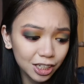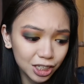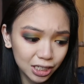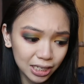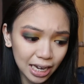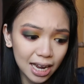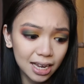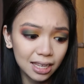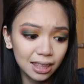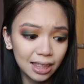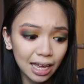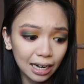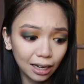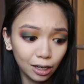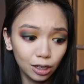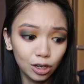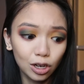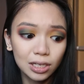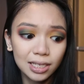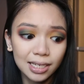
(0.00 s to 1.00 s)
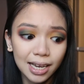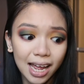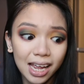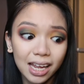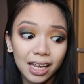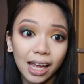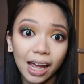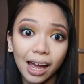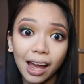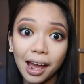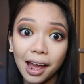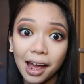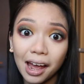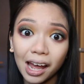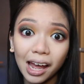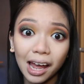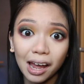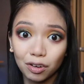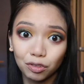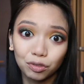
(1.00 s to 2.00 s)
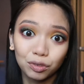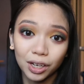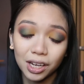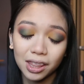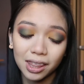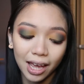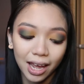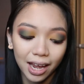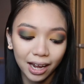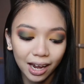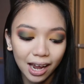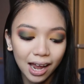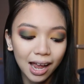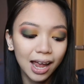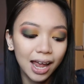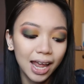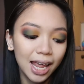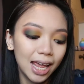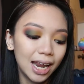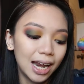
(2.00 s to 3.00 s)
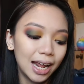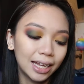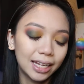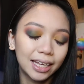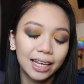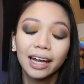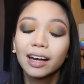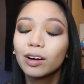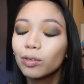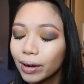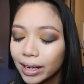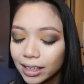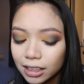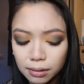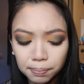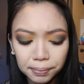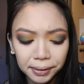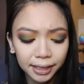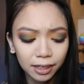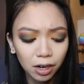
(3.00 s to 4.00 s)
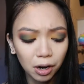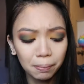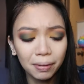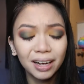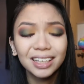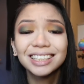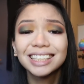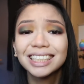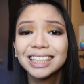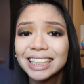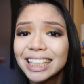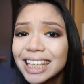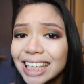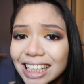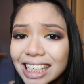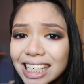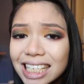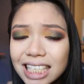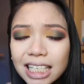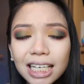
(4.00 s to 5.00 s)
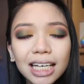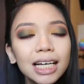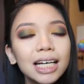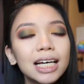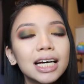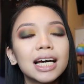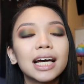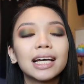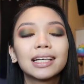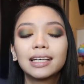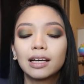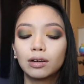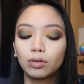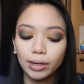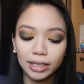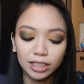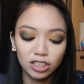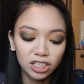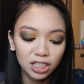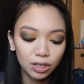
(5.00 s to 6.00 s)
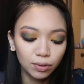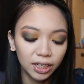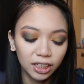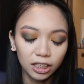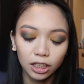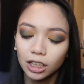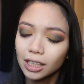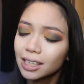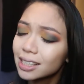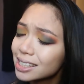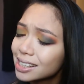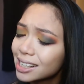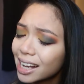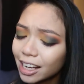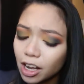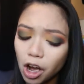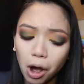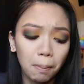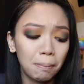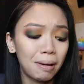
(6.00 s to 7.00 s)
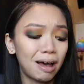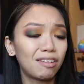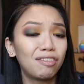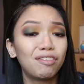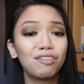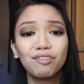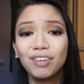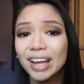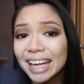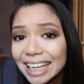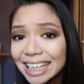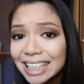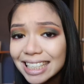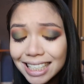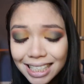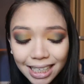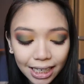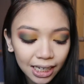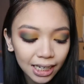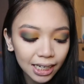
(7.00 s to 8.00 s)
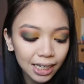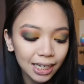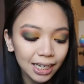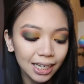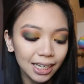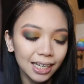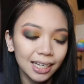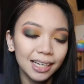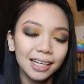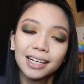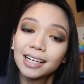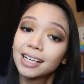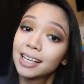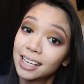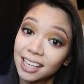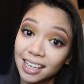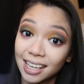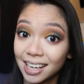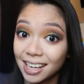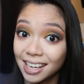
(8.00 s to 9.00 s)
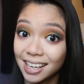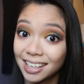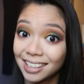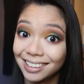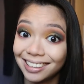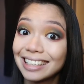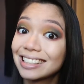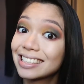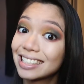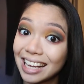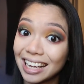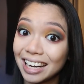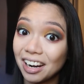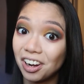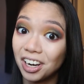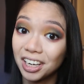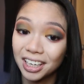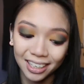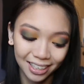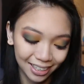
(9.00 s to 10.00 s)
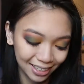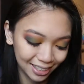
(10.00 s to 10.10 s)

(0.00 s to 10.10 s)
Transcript: a shade that looks like everything, and I can't wait to put it on my cheeks. I can't wait to see what it looks like on my face. Let's get on.